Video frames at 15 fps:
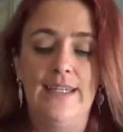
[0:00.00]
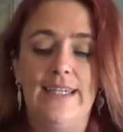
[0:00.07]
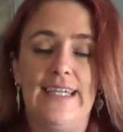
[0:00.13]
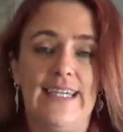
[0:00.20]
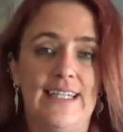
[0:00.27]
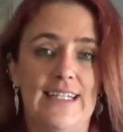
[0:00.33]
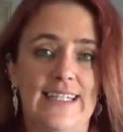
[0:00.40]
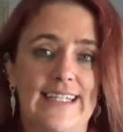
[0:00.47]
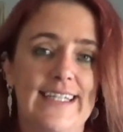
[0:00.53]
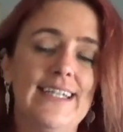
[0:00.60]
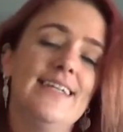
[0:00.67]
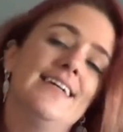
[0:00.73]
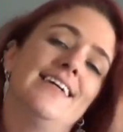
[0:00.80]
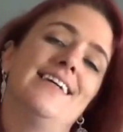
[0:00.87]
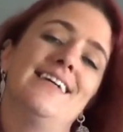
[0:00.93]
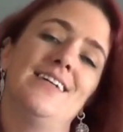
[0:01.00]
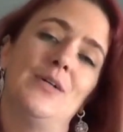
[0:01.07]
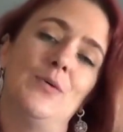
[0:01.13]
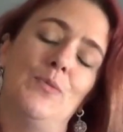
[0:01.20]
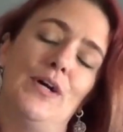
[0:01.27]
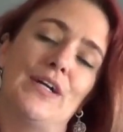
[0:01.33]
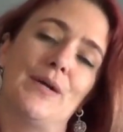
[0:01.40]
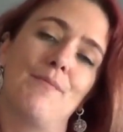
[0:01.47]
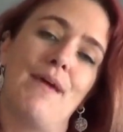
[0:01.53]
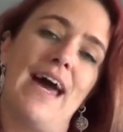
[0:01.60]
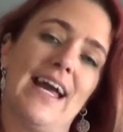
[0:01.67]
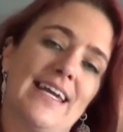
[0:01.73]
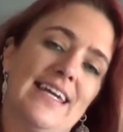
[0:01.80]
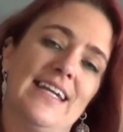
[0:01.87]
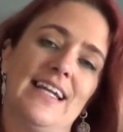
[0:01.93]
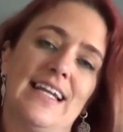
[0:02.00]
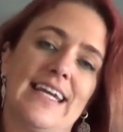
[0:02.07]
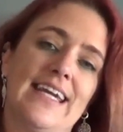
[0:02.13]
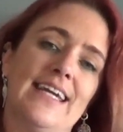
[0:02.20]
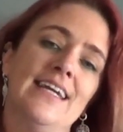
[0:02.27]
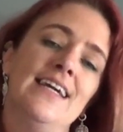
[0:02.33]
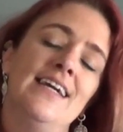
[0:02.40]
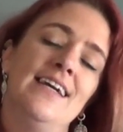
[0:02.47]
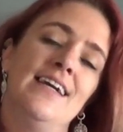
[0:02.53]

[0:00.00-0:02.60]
Italy, welcome back, Italy.